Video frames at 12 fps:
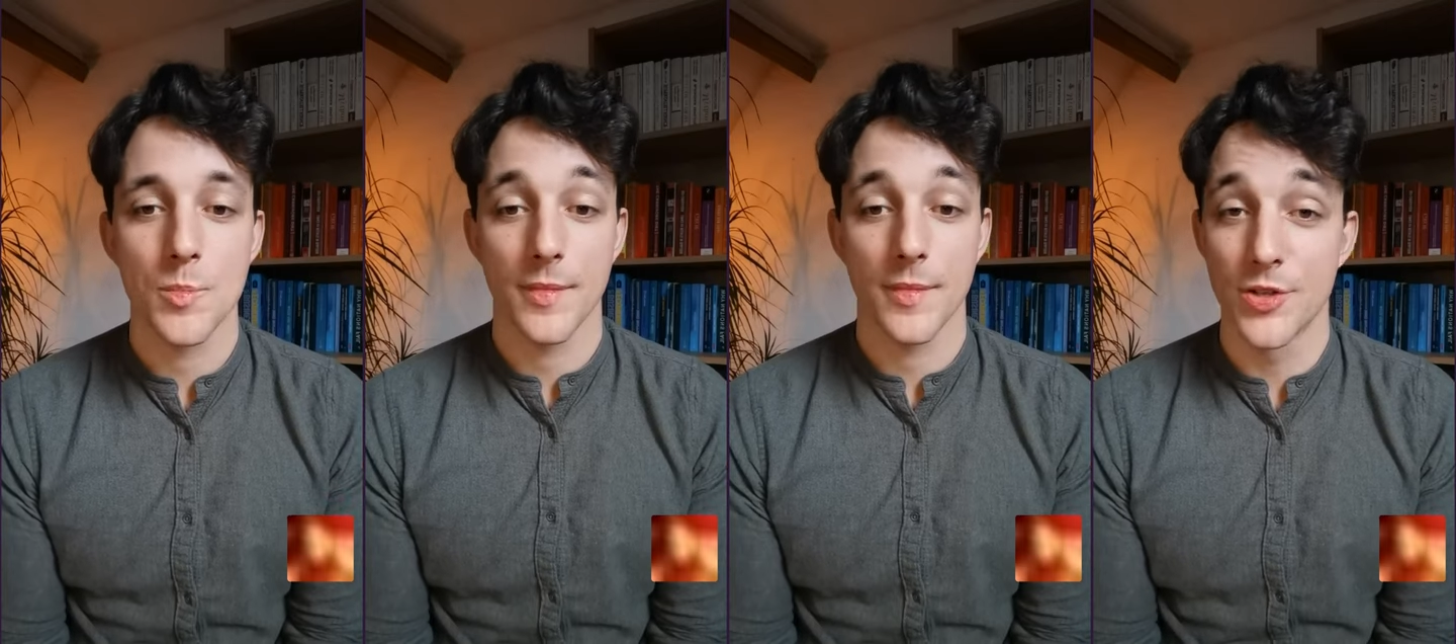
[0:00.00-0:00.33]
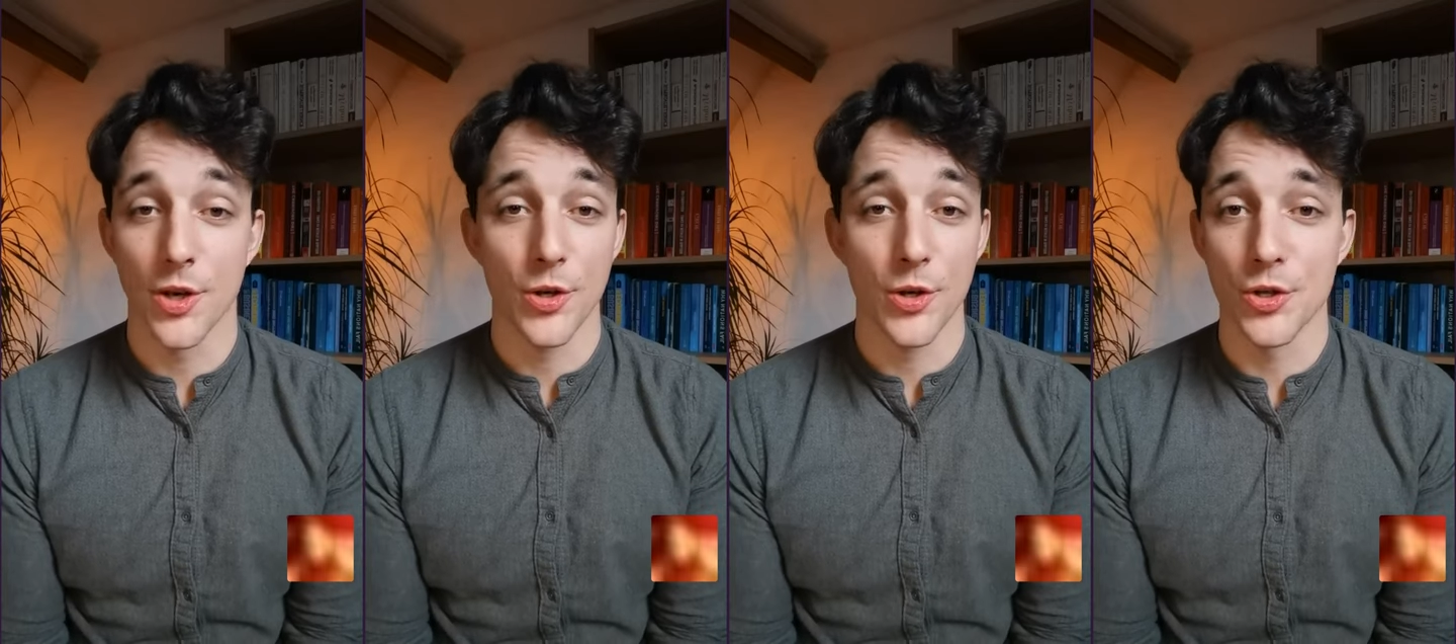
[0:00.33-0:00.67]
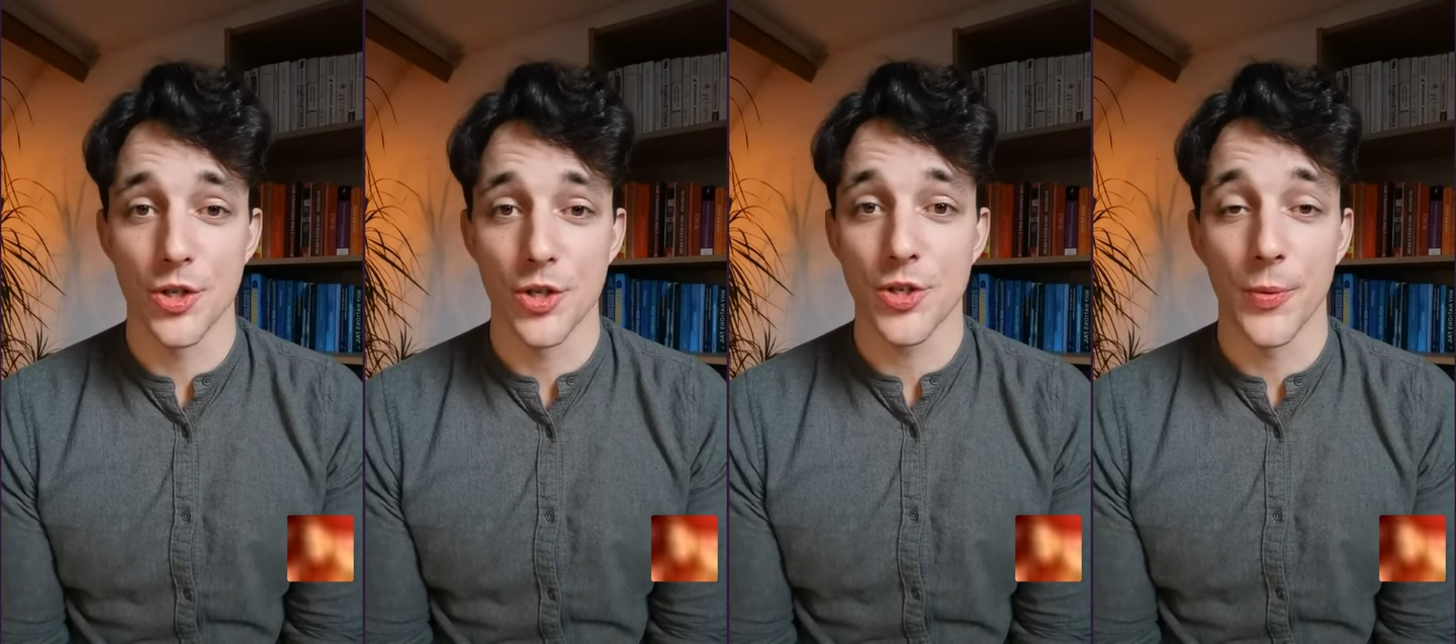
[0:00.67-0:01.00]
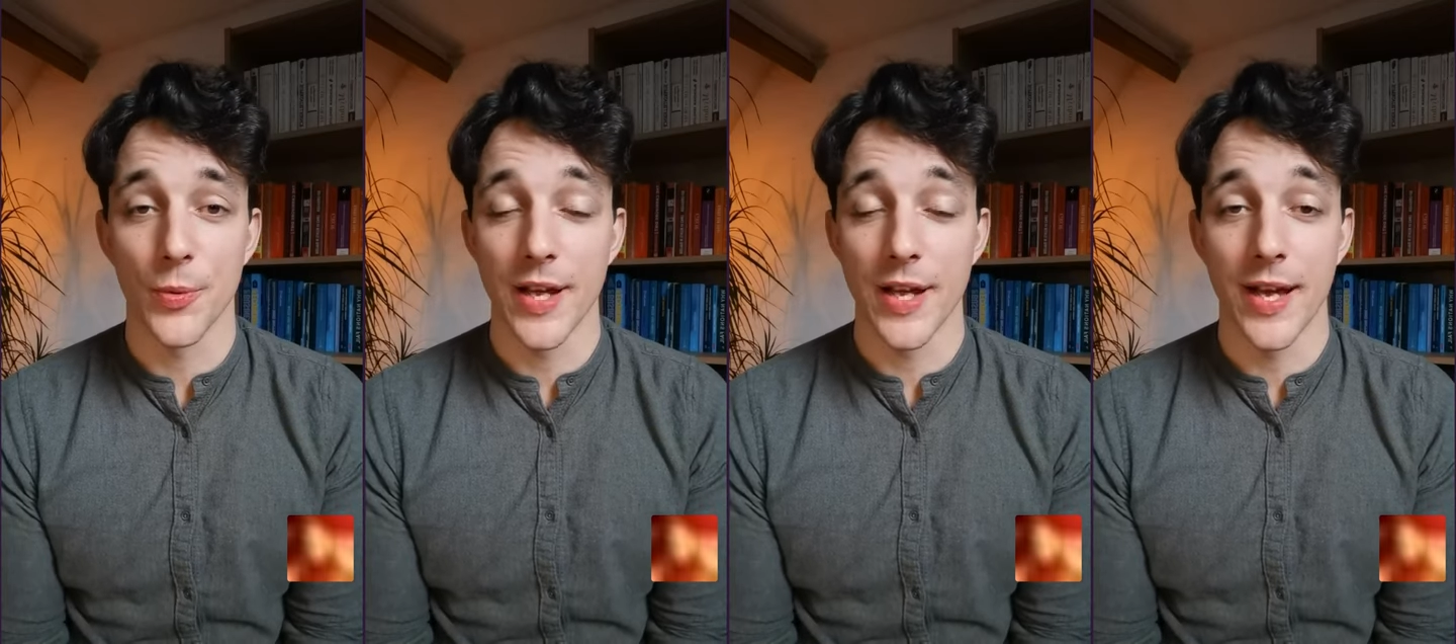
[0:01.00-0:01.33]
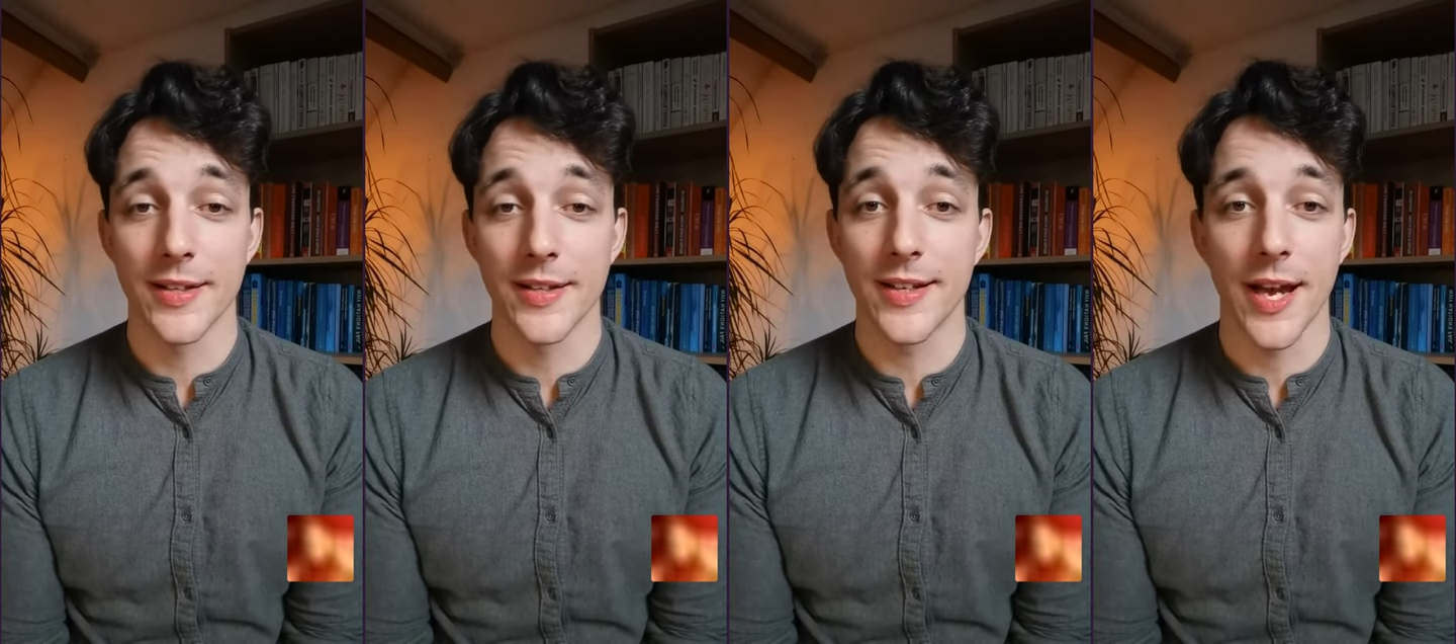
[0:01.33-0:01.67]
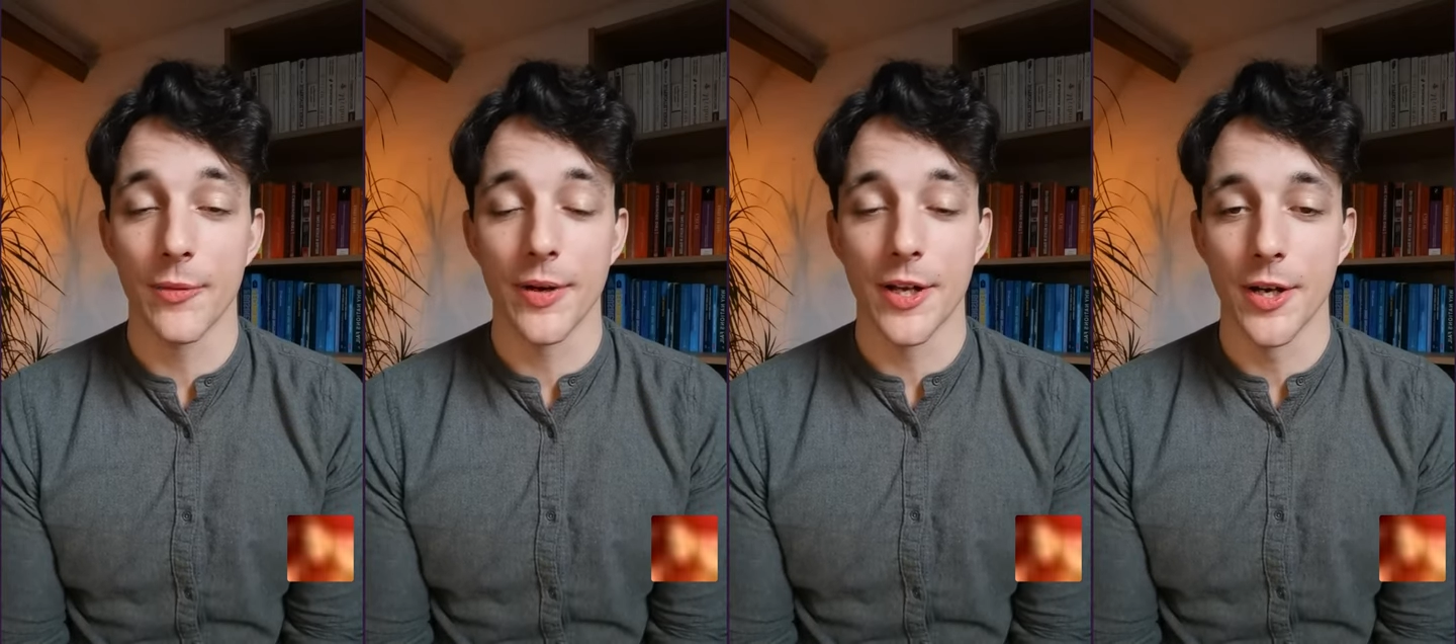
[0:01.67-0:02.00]
So, so you just created
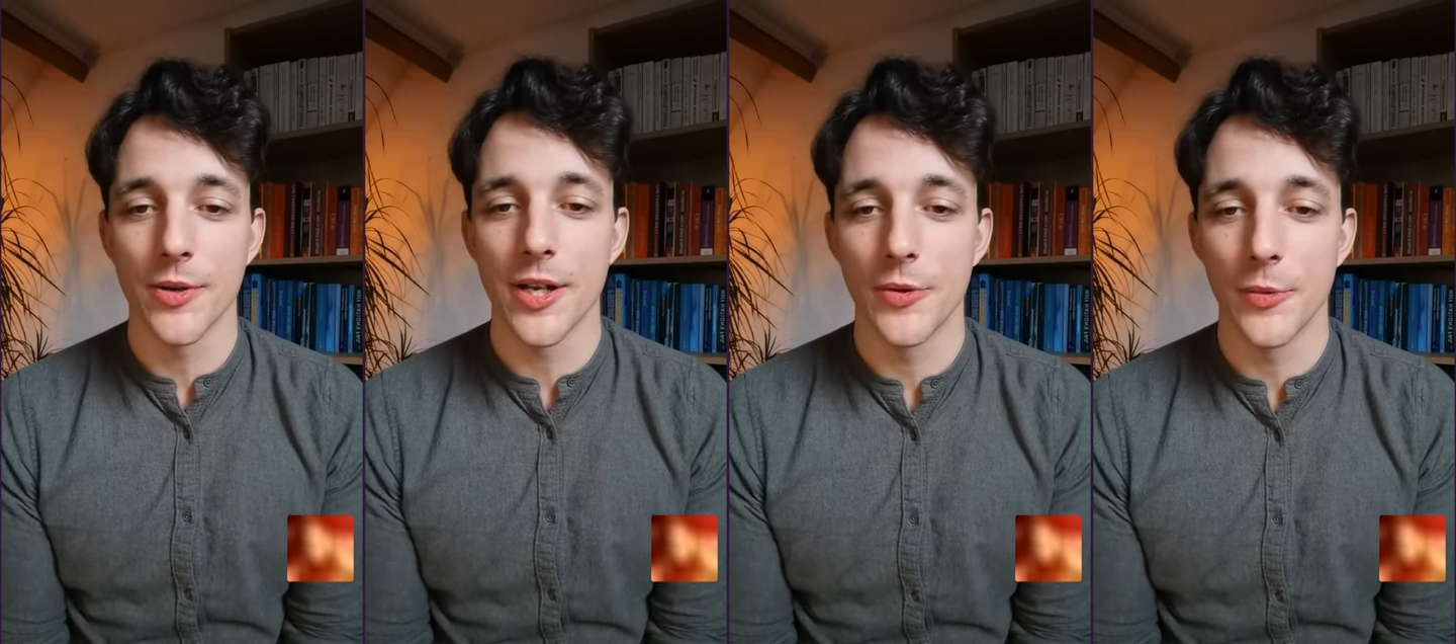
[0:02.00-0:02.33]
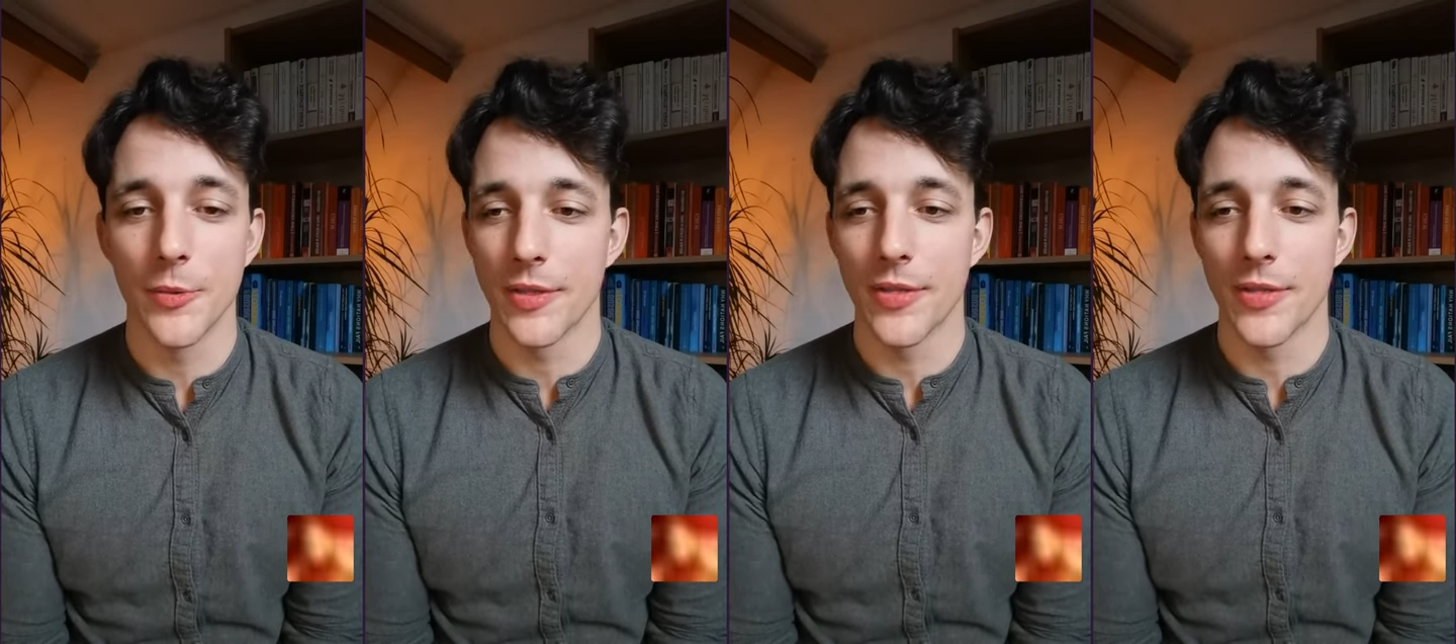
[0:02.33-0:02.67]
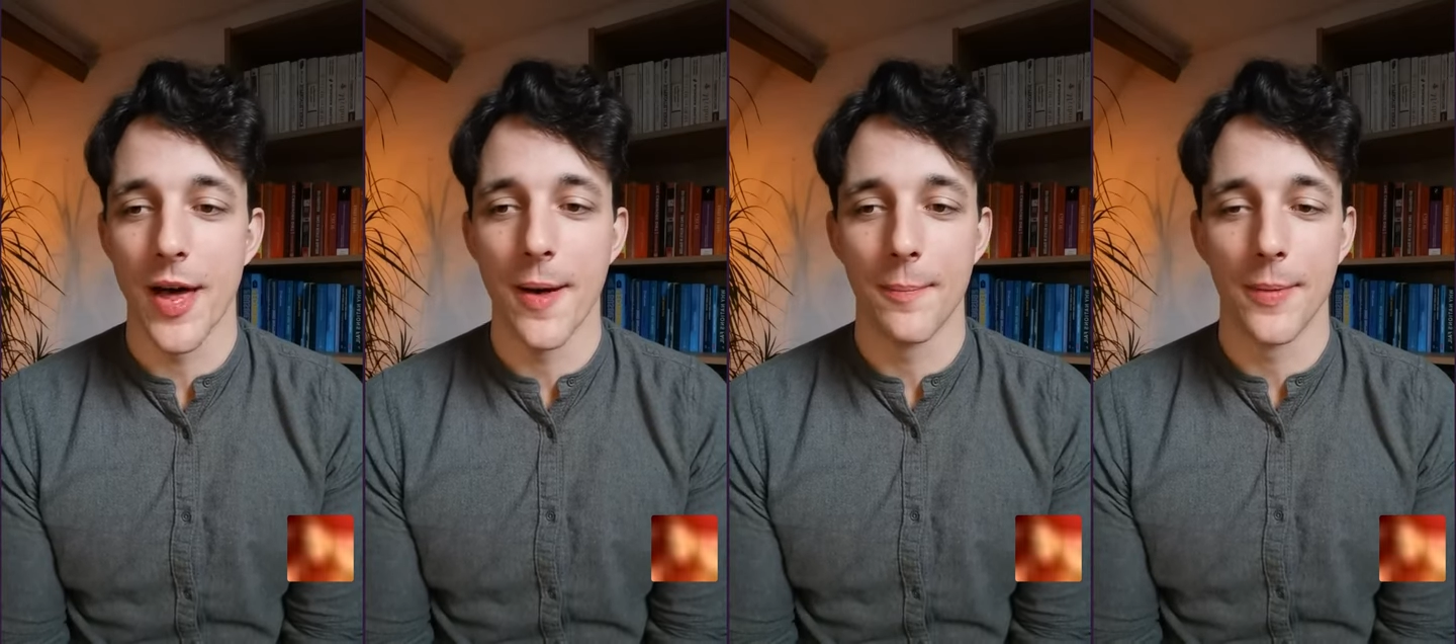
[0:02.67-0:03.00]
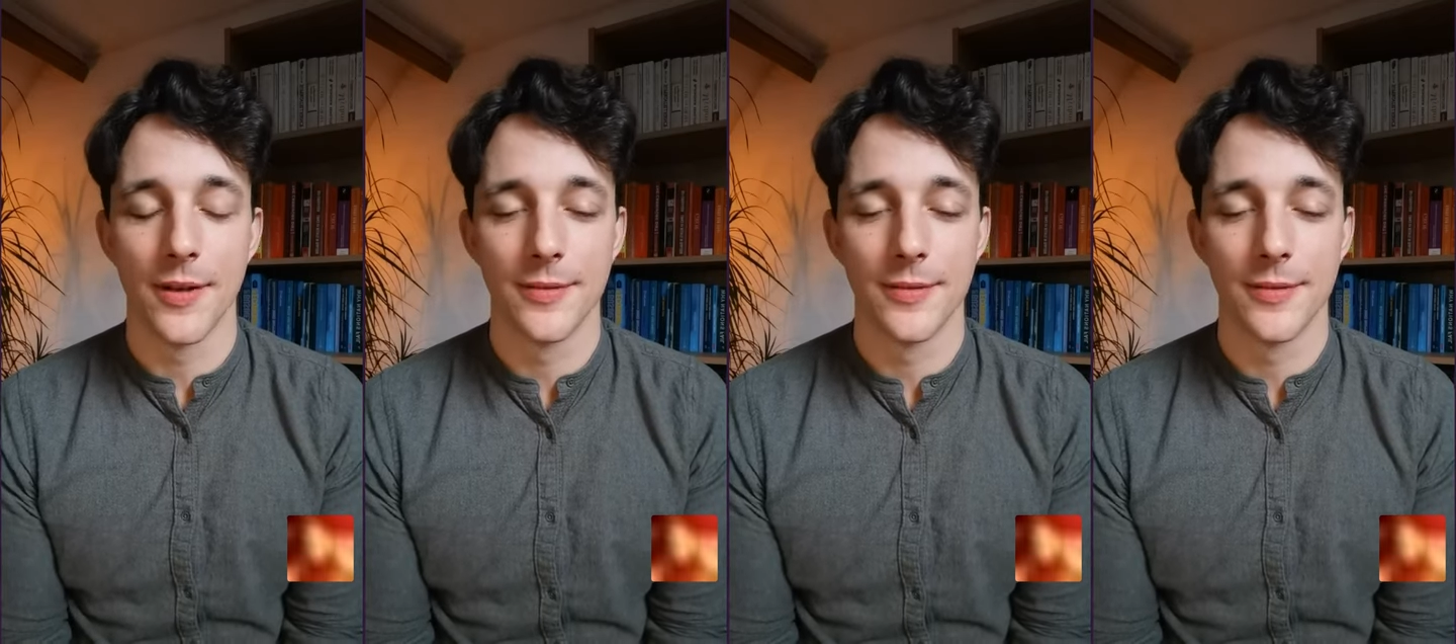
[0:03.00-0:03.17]
karaoke with them.